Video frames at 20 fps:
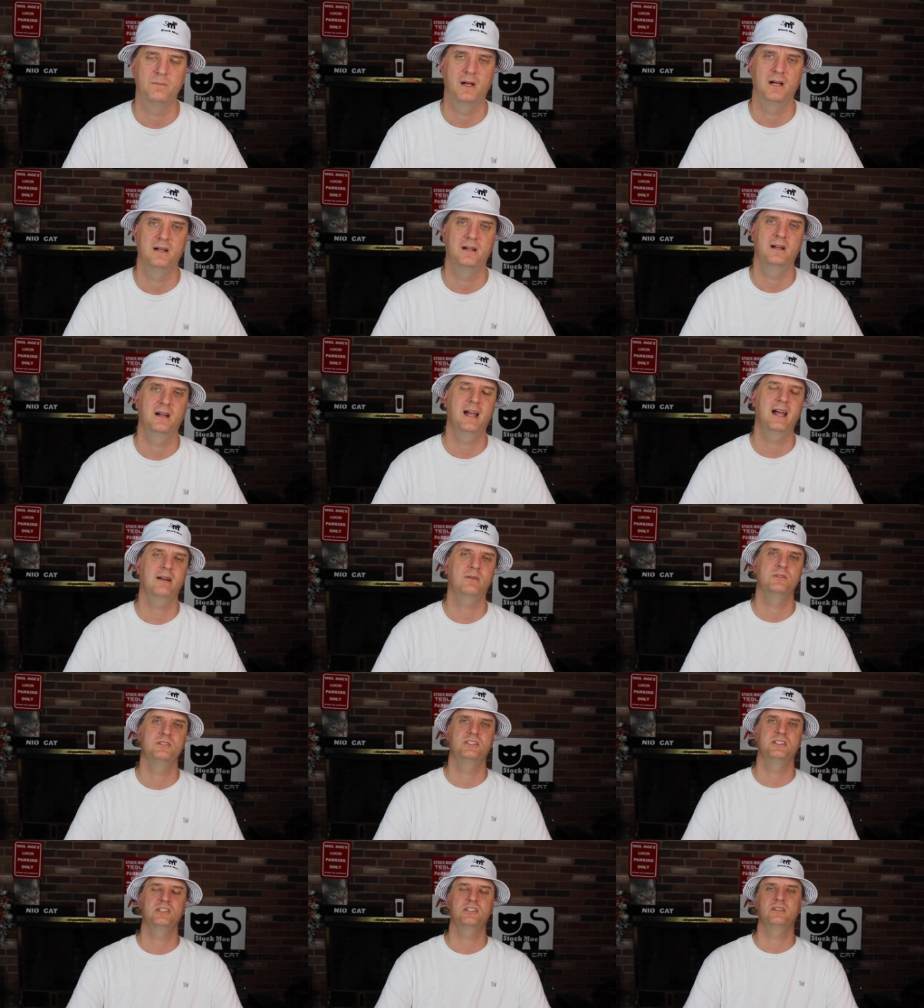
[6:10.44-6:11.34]

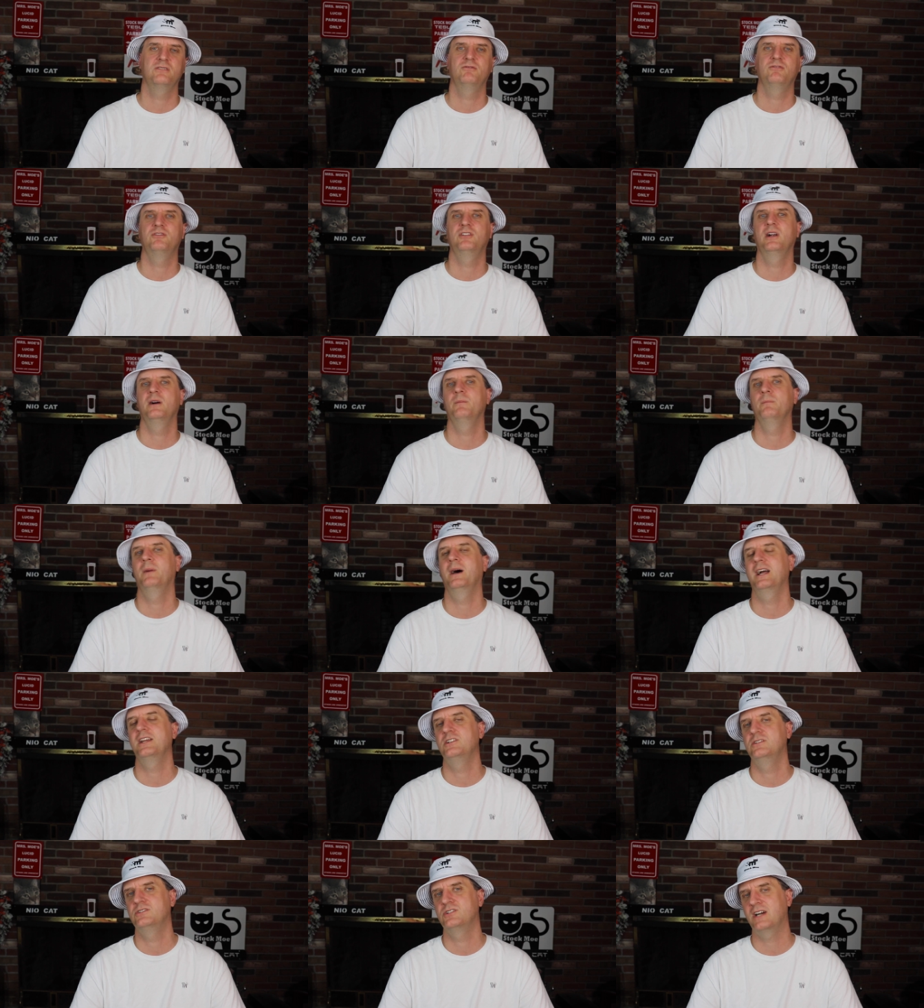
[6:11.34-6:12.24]
acquisition
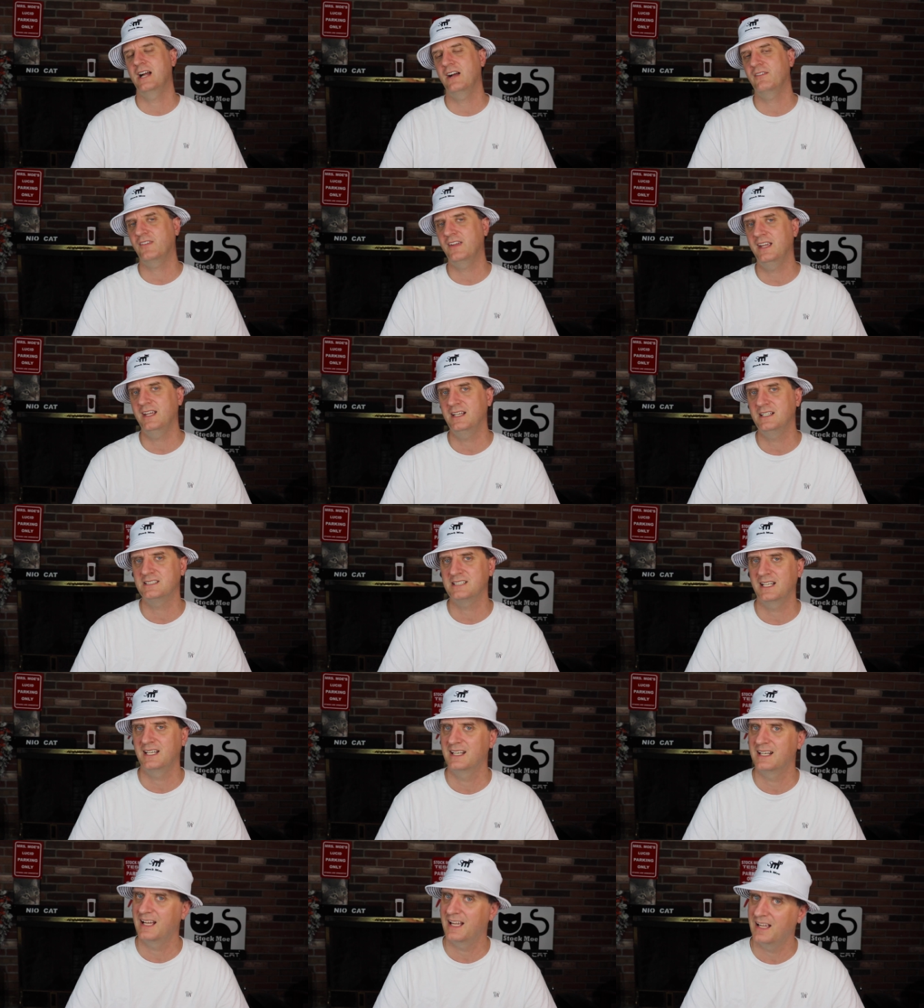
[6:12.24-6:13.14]
by
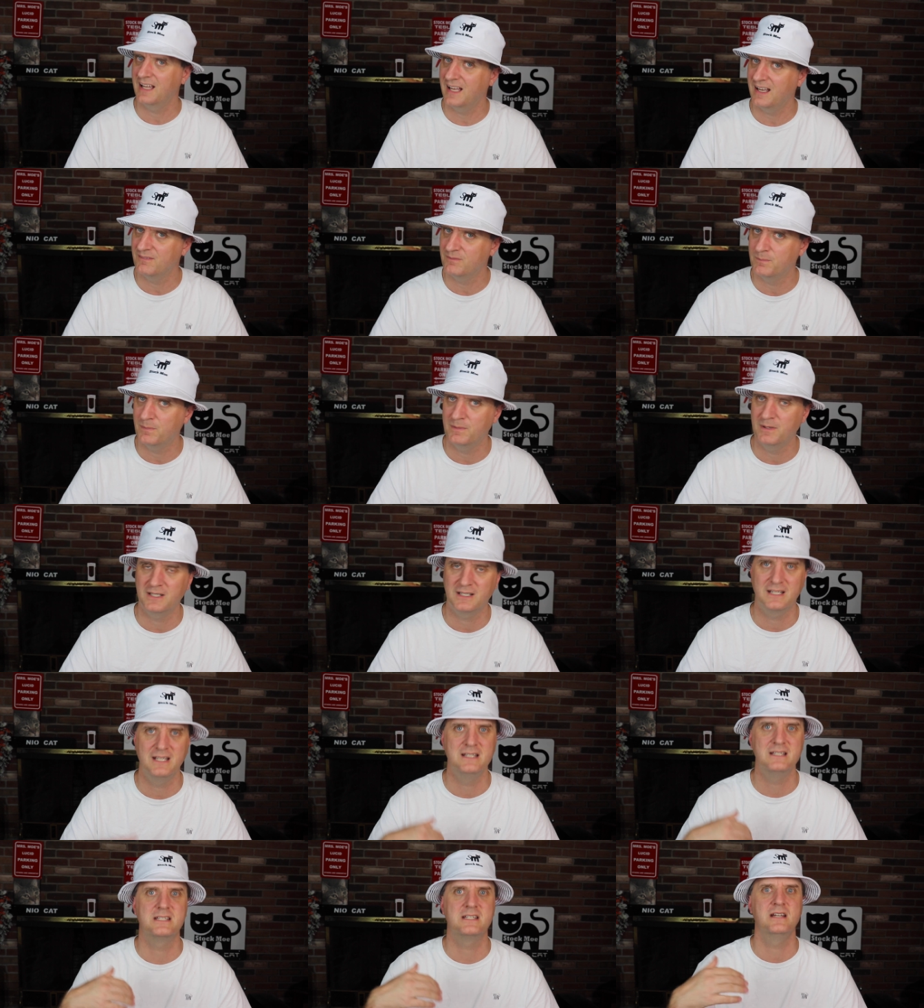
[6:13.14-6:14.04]
DraftKings, and I have been
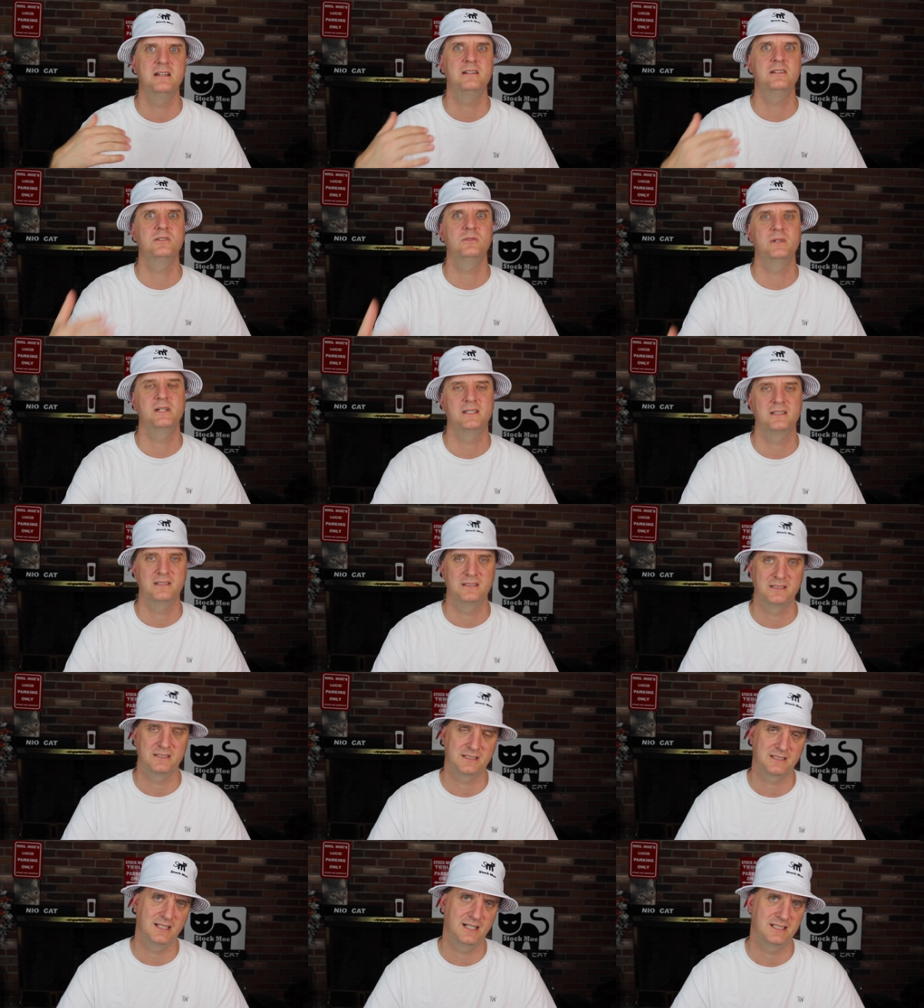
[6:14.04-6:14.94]
continuing to
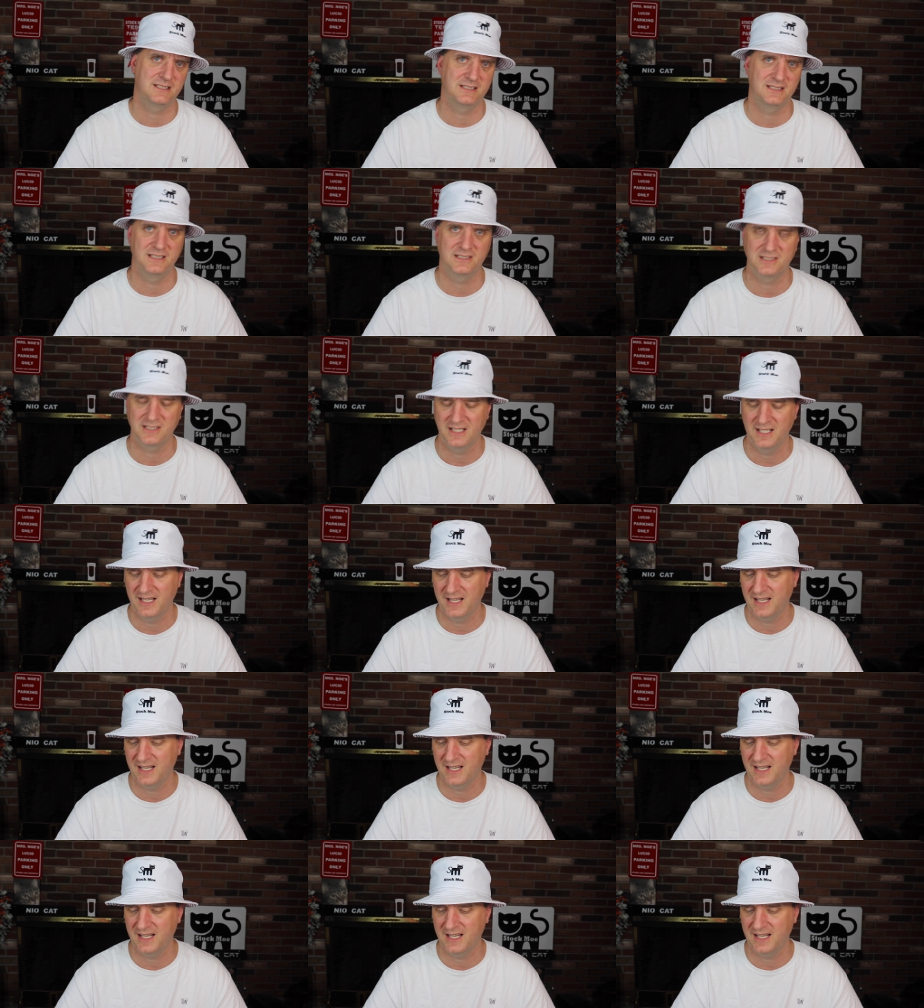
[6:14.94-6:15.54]
discuss this.